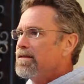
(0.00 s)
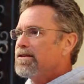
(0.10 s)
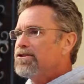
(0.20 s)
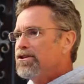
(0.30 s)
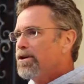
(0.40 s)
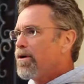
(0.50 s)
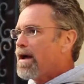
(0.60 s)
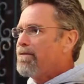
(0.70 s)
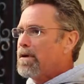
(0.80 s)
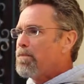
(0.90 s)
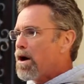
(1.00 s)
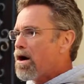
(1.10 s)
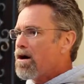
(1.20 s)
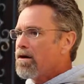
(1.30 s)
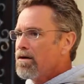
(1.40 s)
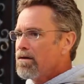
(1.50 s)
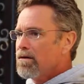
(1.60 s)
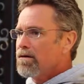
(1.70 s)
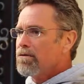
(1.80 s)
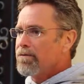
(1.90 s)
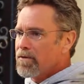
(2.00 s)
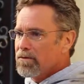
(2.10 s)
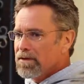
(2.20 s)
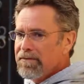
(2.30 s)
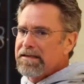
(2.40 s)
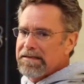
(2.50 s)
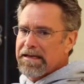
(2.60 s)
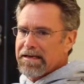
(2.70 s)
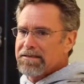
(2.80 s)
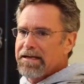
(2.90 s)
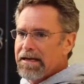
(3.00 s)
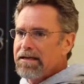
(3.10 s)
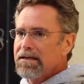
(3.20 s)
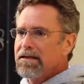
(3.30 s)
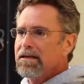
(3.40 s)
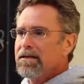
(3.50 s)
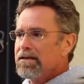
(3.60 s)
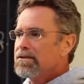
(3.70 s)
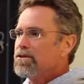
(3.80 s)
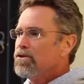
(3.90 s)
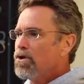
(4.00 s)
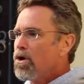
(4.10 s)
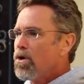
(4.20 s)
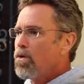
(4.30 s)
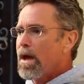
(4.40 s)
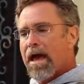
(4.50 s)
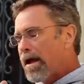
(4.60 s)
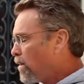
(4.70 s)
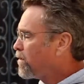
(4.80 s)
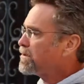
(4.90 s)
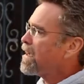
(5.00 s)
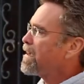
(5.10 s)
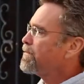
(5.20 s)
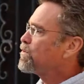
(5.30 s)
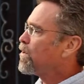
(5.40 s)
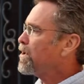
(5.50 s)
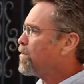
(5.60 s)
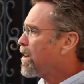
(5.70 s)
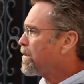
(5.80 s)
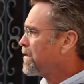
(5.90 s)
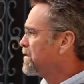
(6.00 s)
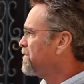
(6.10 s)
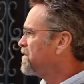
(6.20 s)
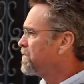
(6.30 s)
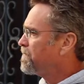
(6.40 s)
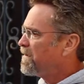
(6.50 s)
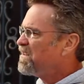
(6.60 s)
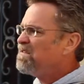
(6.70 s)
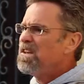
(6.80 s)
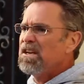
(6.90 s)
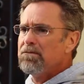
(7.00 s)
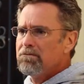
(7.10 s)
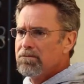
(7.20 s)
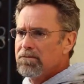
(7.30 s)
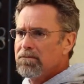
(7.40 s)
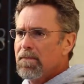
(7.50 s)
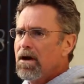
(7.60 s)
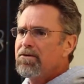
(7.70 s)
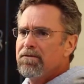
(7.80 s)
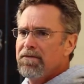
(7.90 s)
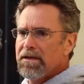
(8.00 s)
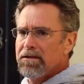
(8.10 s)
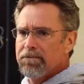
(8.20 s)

The geographic bar for living in Cascadia is to know at all times where you are relative to 50 feet, 100 feet.